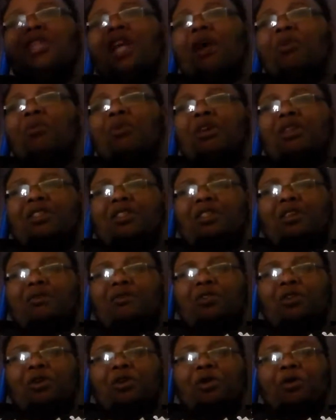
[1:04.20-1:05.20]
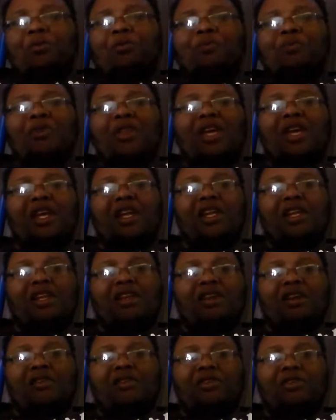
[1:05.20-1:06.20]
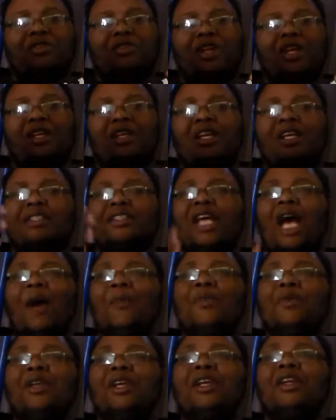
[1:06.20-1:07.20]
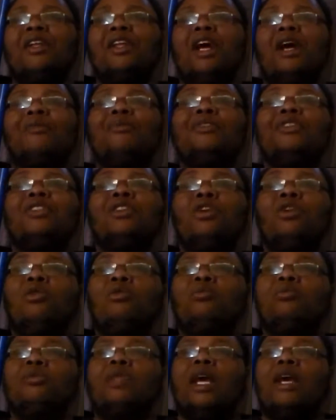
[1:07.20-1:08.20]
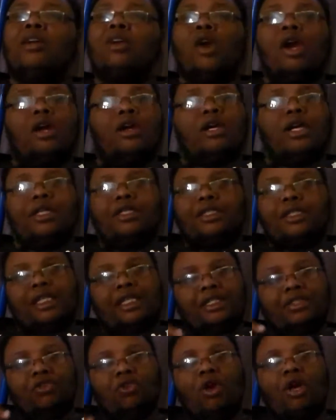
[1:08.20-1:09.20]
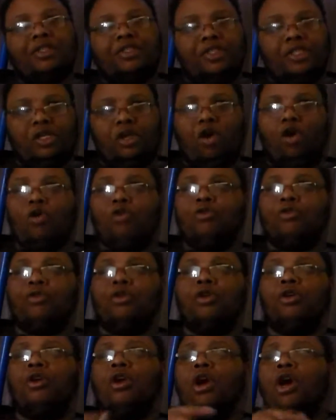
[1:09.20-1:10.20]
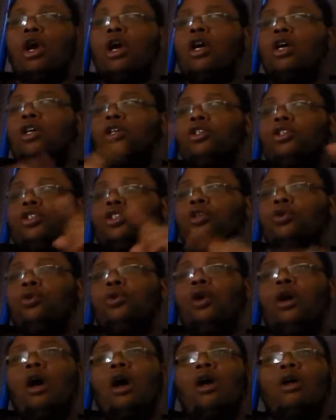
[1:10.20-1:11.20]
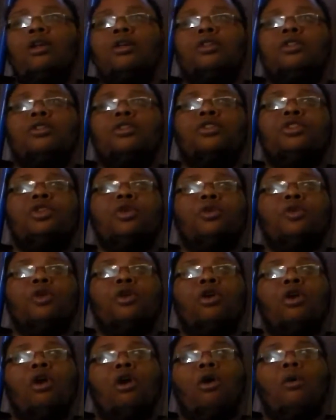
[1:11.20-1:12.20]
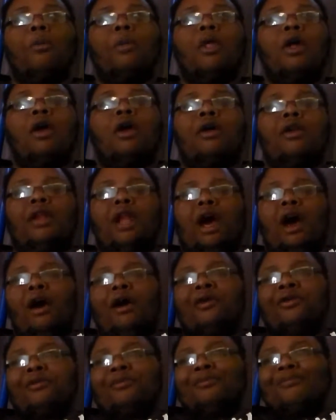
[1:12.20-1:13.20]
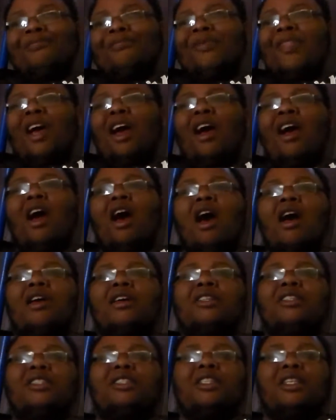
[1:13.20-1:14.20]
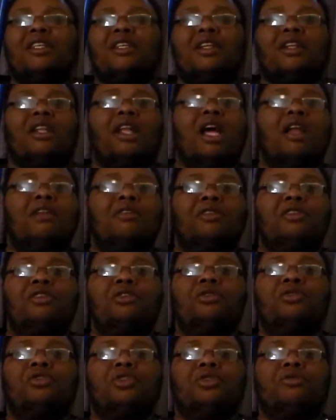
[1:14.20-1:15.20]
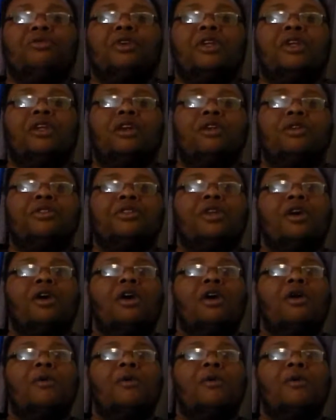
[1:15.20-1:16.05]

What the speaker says: it's not much of any other thing that's happening in the episode that Greg Gus is crossing over to Supergirl. Now, I seen a lot of YouTube videos.